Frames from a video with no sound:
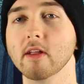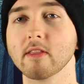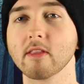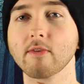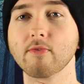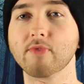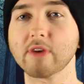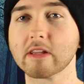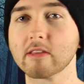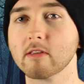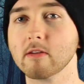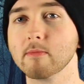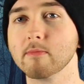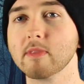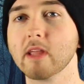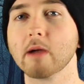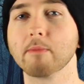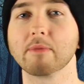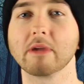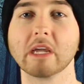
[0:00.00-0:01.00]

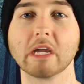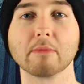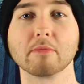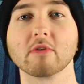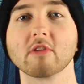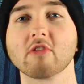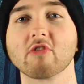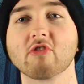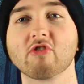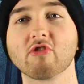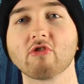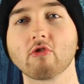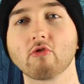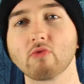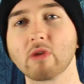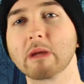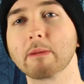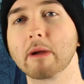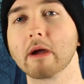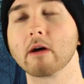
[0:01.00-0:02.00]
victim not be able to
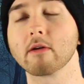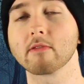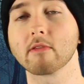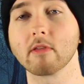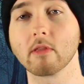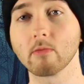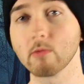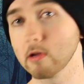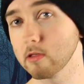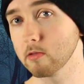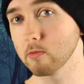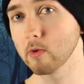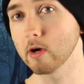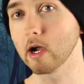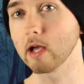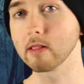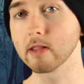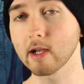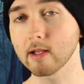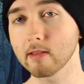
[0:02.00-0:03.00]
scream out. And the reason
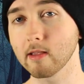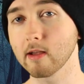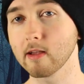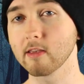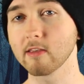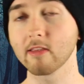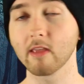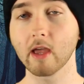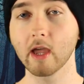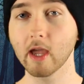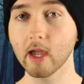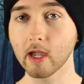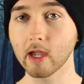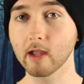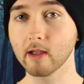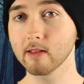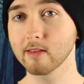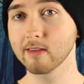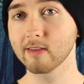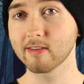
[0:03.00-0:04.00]
why I like that is
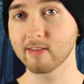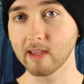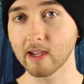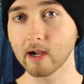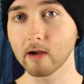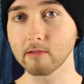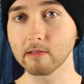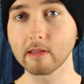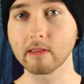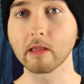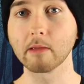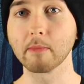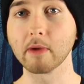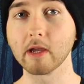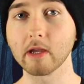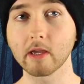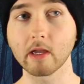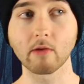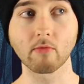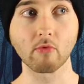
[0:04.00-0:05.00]
A, the sound that they
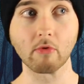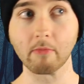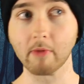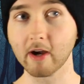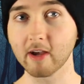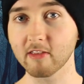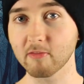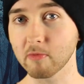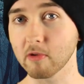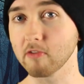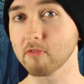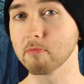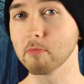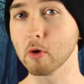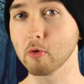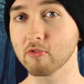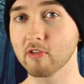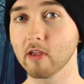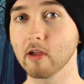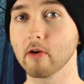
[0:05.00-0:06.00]
make. It reminds me of
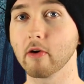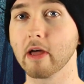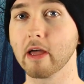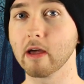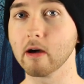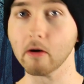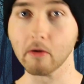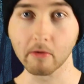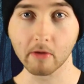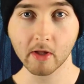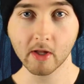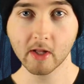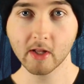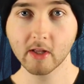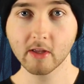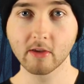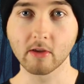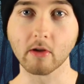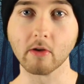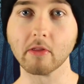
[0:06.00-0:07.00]
Motel Hell,
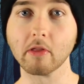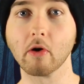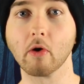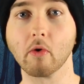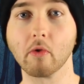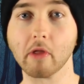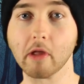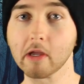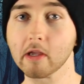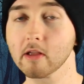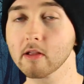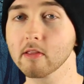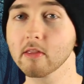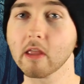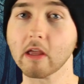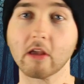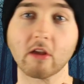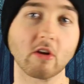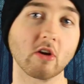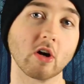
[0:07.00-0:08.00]
you know, the whole, like,
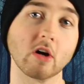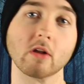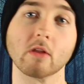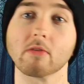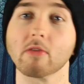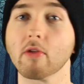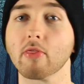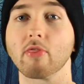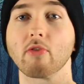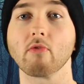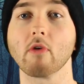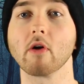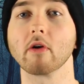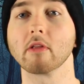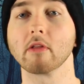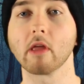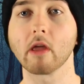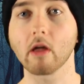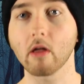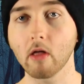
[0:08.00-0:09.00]
they cut the throat
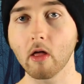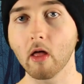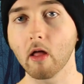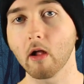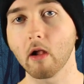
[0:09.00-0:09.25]
and like